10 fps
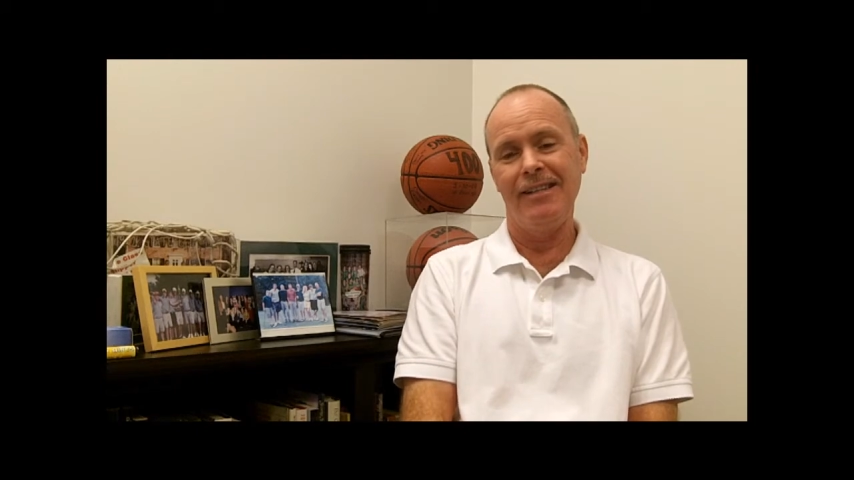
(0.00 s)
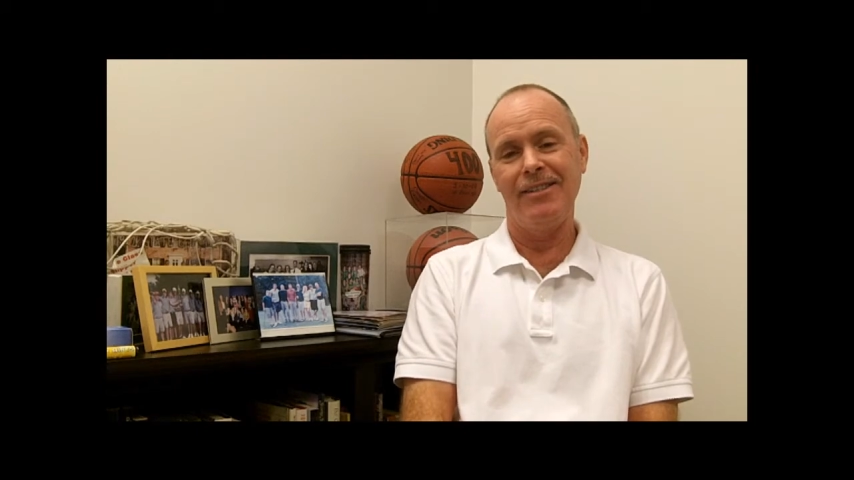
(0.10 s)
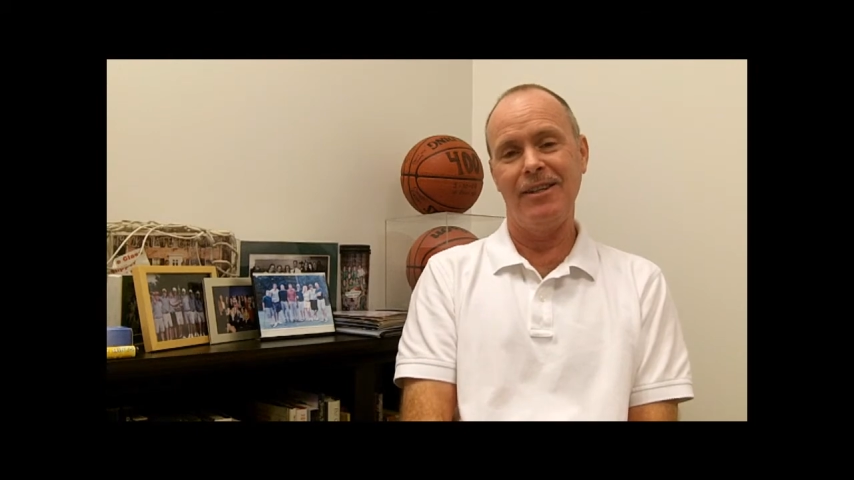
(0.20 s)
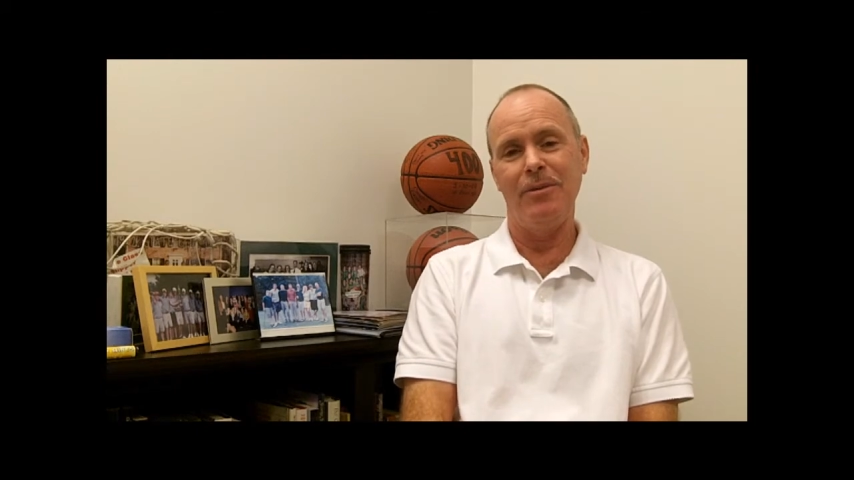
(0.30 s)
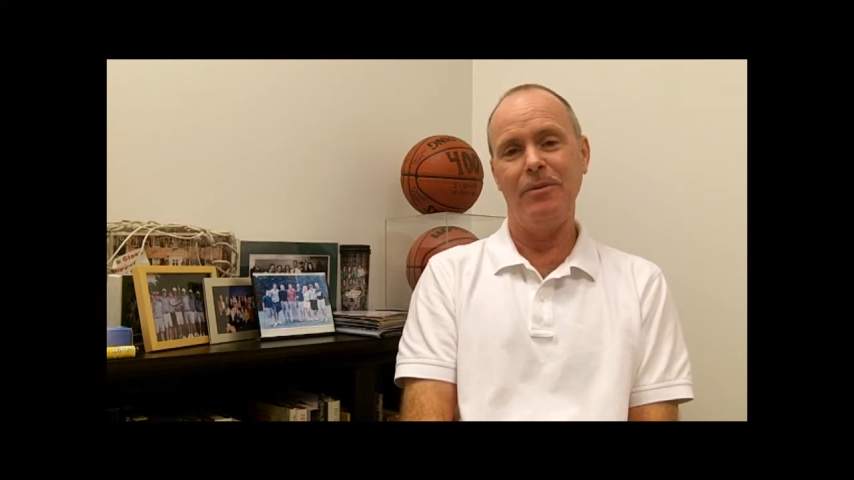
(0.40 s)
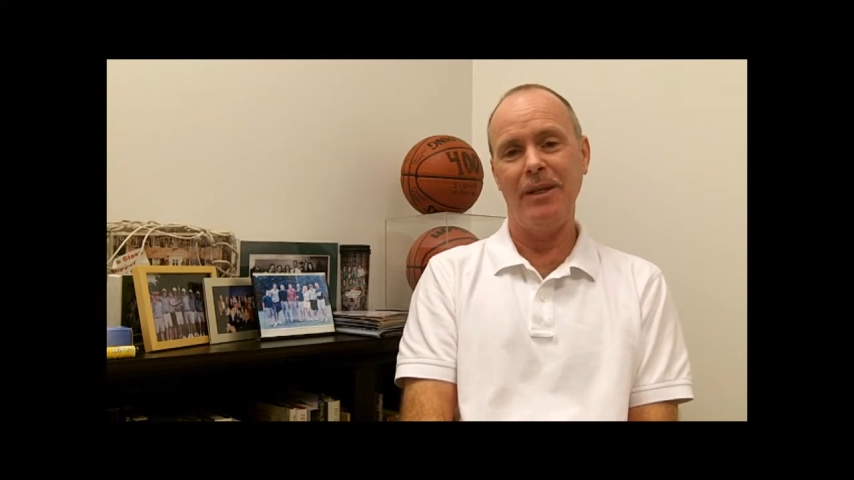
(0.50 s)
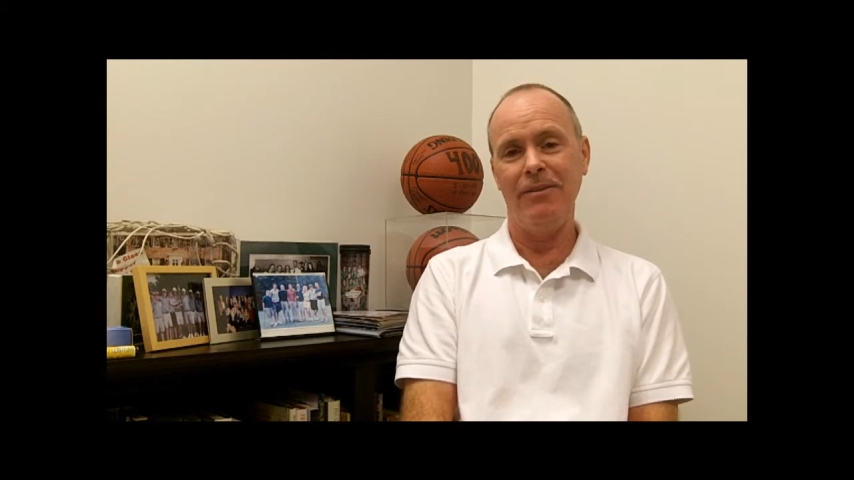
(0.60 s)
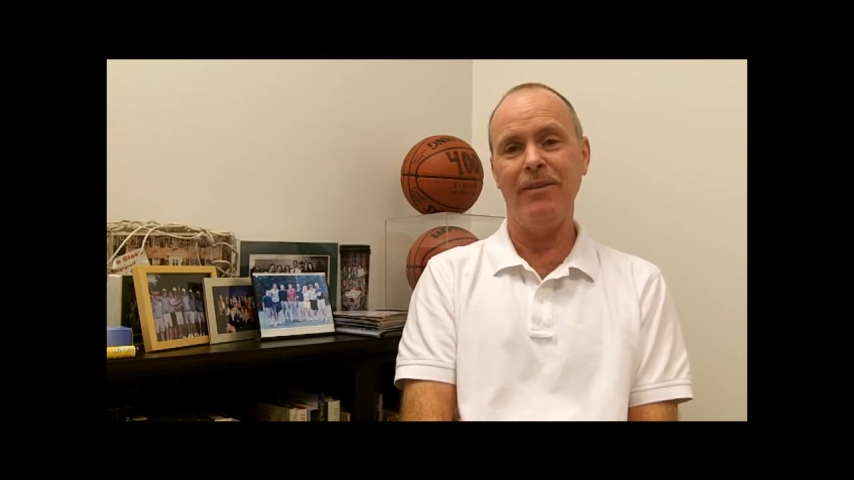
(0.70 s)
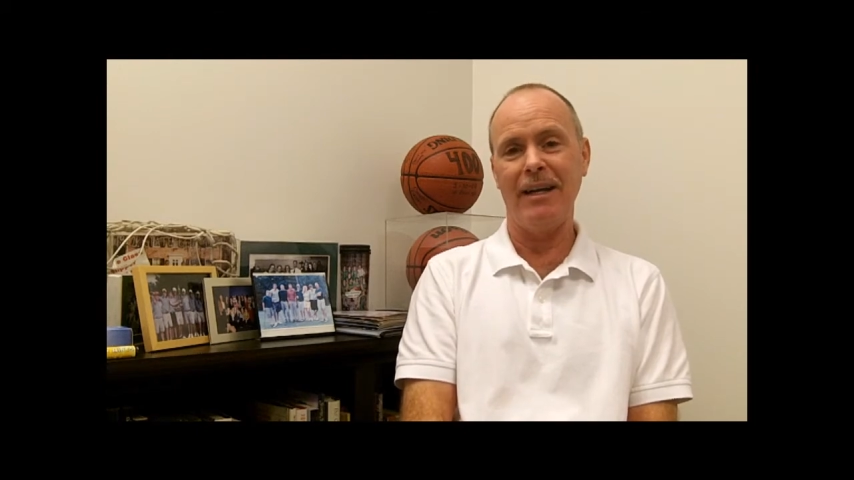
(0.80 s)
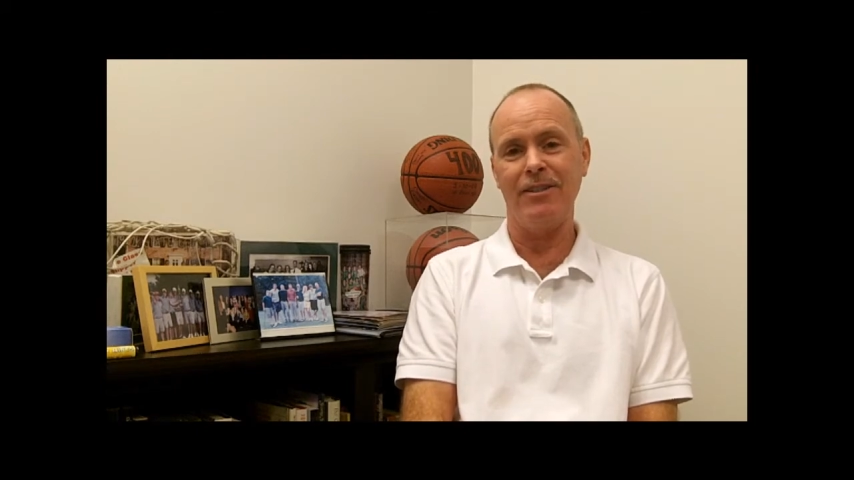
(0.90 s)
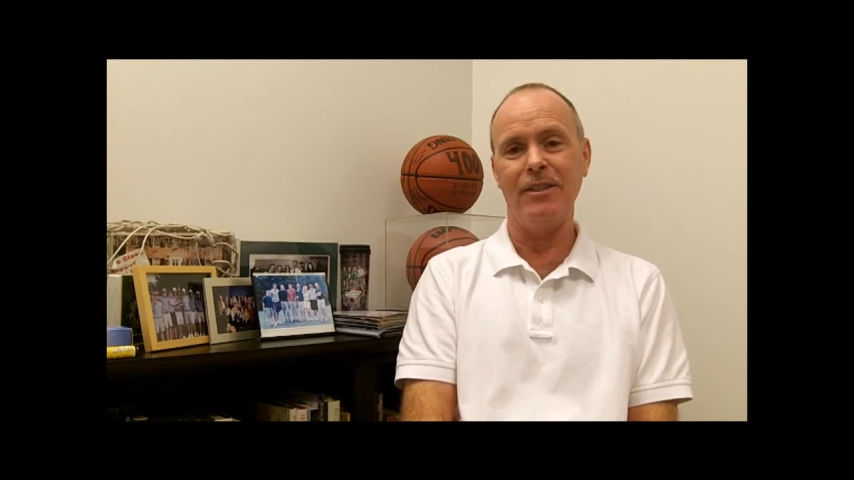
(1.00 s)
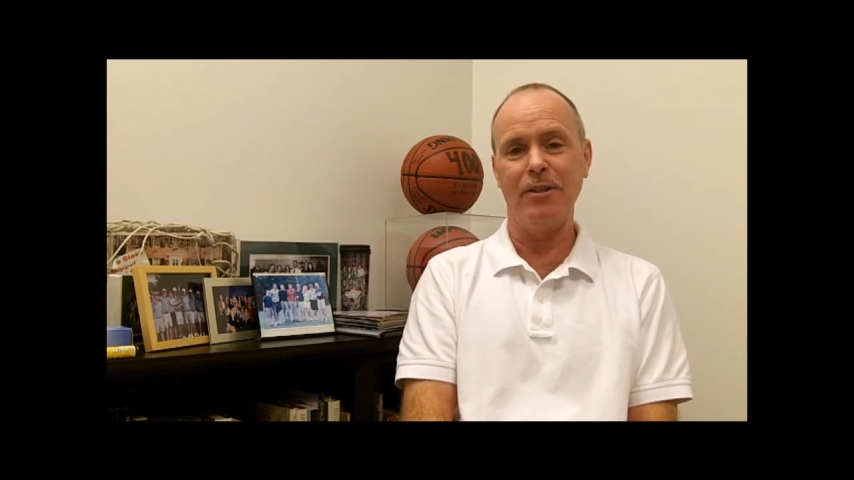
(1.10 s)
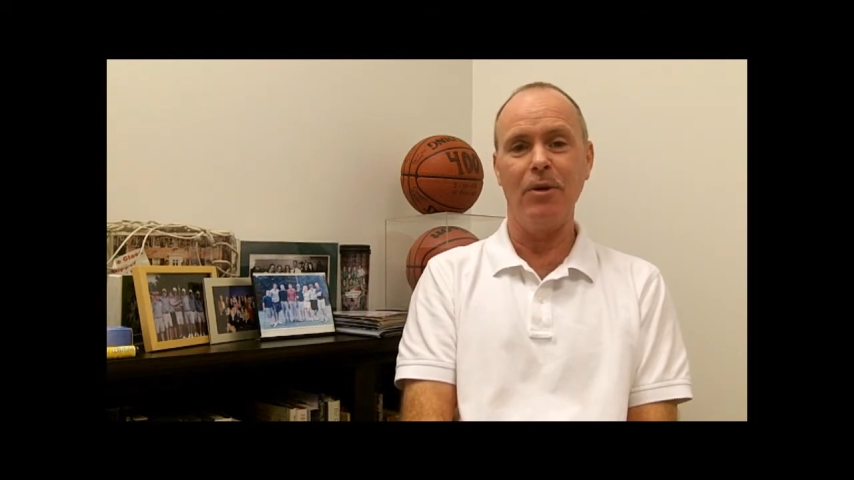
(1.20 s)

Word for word: So we've actually